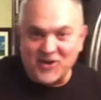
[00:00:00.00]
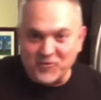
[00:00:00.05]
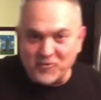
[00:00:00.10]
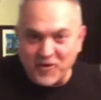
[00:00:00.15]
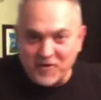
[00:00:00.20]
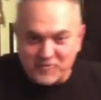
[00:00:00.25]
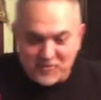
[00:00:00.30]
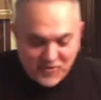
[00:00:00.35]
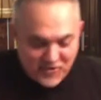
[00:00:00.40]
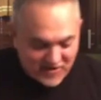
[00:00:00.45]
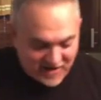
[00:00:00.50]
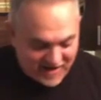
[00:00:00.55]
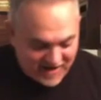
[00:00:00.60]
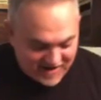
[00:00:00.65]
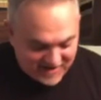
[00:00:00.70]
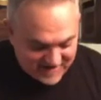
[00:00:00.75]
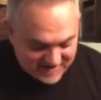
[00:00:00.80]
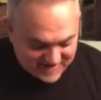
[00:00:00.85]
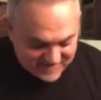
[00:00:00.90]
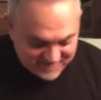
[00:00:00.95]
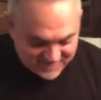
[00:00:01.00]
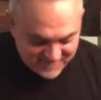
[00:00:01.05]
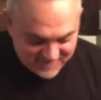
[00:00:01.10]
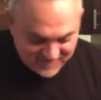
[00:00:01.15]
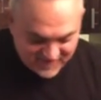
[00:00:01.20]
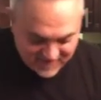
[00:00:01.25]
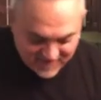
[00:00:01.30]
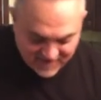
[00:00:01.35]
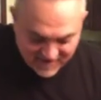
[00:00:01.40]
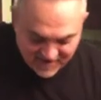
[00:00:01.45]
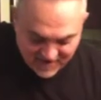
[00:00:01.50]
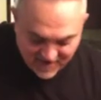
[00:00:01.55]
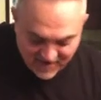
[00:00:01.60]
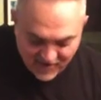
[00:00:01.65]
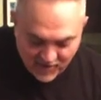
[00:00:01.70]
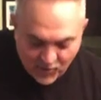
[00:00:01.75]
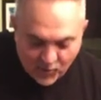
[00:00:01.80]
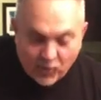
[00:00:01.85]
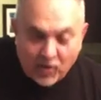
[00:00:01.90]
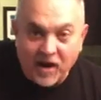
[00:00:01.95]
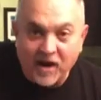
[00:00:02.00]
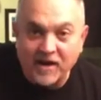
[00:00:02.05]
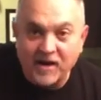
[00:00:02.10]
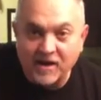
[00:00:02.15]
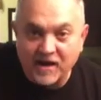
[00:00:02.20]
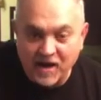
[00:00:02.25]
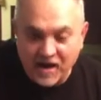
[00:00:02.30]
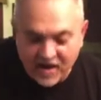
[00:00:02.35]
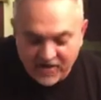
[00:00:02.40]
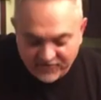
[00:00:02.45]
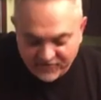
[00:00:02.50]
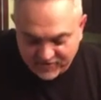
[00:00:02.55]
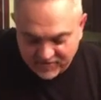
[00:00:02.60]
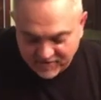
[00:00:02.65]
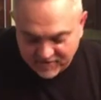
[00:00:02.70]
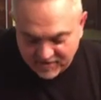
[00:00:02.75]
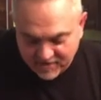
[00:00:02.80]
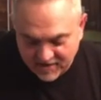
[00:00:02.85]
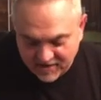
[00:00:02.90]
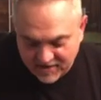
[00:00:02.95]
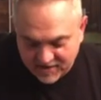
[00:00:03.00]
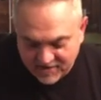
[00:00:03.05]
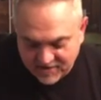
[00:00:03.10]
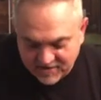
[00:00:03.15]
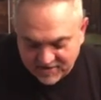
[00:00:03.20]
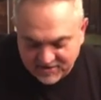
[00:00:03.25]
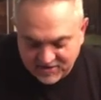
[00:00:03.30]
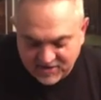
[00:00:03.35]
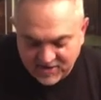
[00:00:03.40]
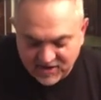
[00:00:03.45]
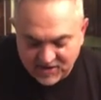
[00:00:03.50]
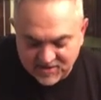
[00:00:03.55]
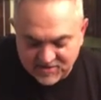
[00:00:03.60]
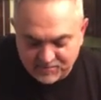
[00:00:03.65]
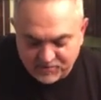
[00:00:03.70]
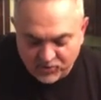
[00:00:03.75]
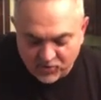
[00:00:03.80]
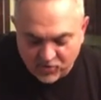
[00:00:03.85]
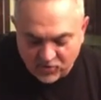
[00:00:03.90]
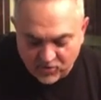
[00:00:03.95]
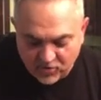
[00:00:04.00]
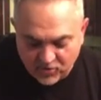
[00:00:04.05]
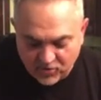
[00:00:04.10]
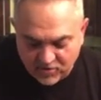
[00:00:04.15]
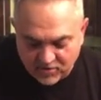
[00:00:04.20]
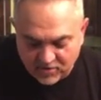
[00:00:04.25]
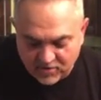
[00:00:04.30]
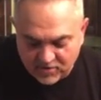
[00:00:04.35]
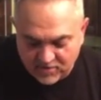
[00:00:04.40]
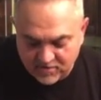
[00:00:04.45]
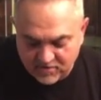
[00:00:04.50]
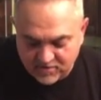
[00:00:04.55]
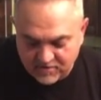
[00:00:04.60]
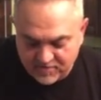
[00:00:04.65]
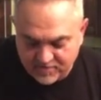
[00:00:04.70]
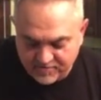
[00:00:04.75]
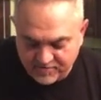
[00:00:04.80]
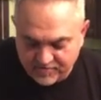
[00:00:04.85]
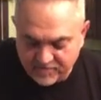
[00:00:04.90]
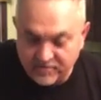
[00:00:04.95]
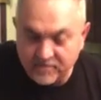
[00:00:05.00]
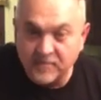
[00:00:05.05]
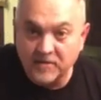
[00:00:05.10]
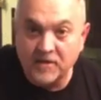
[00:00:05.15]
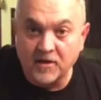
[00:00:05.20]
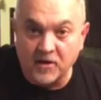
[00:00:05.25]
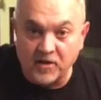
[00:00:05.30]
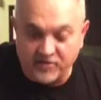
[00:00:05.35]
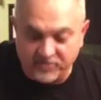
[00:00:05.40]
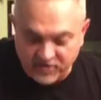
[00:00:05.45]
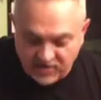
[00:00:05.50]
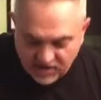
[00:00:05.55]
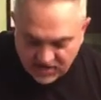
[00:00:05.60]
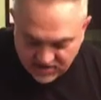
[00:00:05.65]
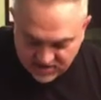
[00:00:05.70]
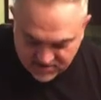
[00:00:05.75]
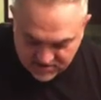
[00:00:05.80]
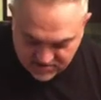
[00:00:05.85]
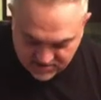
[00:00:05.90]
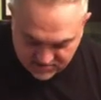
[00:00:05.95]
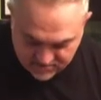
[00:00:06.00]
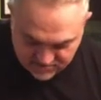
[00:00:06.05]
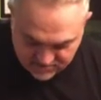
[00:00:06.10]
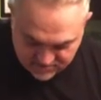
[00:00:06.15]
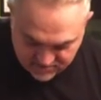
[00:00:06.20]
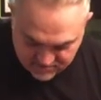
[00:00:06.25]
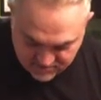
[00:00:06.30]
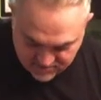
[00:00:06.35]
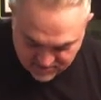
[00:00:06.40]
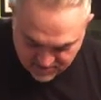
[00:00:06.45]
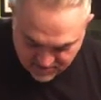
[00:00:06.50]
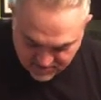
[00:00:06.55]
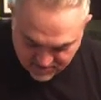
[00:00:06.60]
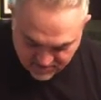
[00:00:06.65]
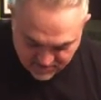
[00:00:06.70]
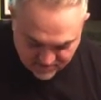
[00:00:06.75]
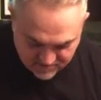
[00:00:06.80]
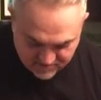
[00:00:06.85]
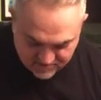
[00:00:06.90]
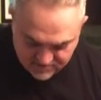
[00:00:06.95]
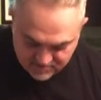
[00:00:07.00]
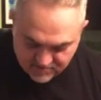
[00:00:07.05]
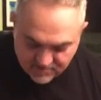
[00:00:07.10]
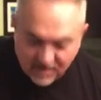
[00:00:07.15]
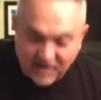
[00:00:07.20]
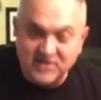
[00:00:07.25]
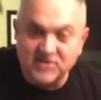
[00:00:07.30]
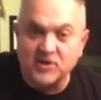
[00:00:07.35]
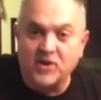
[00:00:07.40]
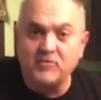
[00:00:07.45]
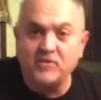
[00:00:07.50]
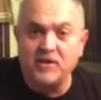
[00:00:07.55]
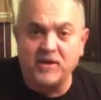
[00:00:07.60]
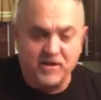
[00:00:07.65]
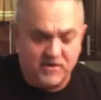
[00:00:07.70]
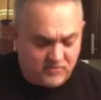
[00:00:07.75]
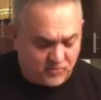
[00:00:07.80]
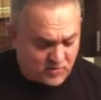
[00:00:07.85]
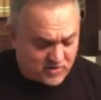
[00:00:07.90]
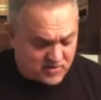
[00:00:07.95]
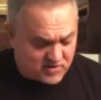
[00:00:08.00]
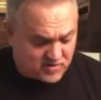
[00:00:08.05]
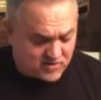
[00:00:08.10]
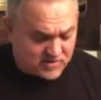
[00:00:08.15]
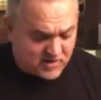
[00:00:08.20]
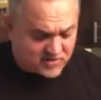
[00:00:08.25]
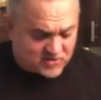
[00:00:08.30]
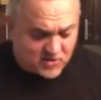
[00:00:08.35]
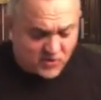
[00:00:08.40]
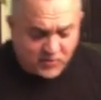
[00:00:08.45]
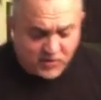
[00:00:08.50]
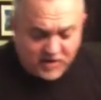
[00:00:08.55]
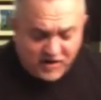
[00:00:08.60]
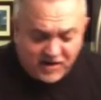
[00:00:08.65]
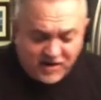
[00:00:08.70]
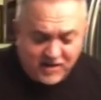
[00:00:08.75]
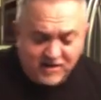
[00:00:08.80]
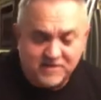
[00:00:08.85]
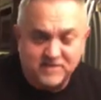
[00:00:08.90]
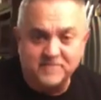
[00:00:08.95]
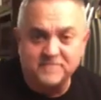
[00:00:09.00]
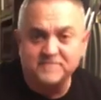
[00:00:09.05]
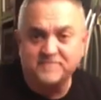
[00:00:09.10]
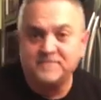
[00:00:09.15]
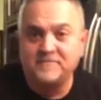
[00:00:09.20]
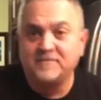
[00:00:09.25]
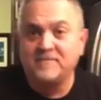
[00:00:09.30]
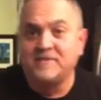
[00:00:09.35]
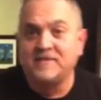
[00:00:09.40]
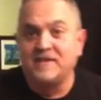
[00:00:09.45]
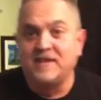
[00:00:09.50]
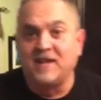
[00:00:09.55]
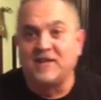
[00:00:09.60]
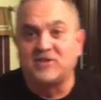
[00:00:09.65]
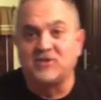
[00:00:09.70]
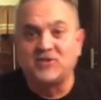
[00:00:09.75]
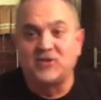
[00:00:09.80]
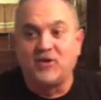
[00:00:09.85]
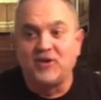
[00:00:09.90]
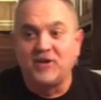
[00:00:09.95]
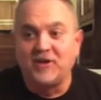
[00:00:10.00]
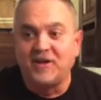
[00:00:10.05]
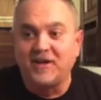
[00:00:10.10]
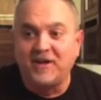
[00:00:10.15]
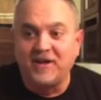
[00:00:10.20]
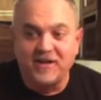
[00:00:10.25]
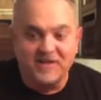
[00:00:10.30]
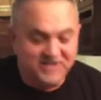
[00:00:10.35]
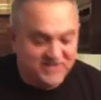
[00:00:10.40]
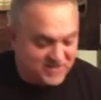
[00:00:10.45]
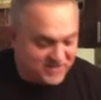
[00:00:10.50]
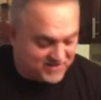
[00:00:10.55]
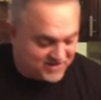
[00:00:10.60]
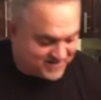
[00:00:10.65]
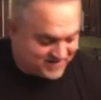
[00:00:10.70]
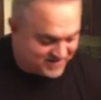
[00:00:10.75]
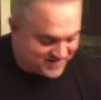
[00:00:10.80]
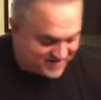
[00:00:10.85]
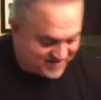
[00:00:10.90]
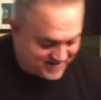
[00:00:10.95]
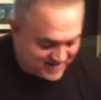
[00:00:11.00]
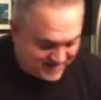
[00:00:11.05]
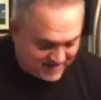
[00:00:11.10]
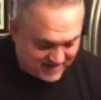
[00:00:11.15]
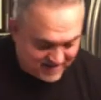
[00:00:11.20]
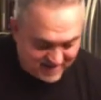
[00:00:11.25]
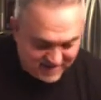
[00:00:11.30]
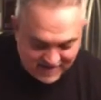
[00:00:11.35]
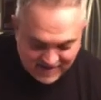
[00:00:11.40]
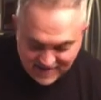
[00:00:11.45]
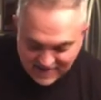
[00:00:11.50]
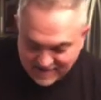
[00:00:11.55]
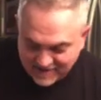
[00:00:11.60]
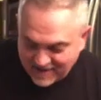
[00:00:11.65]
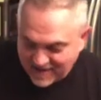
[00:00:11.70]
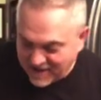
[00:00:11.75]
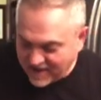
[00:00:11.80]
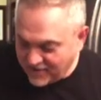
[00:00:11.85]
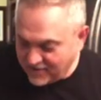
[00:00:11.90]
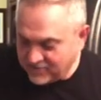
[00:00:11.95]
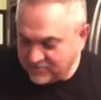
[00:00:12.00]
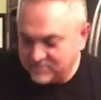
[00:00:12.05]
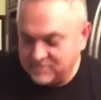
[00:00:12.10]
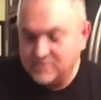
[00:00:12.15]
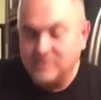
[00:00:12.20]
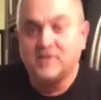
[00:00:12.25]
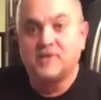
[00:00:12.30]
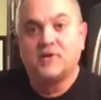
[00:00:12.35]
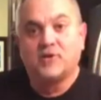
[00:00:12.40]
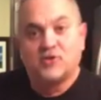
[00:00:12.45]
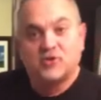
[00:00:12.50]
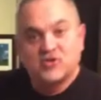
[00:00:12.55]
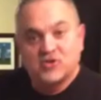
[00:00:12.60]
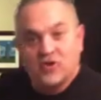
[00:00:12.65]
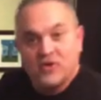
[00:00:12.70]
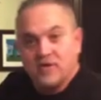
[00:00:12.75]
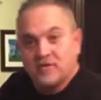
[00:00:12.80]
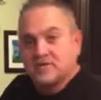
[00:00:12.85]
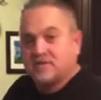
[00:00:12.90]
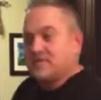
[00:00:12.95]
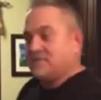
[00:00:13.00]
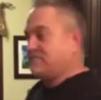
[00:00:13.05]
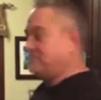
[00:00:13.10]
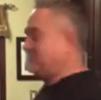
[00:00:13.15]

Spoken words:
we put in 1.5 teaspoon of yeast. That's all we need. That's all we need. That's all it is. Now, a little salt,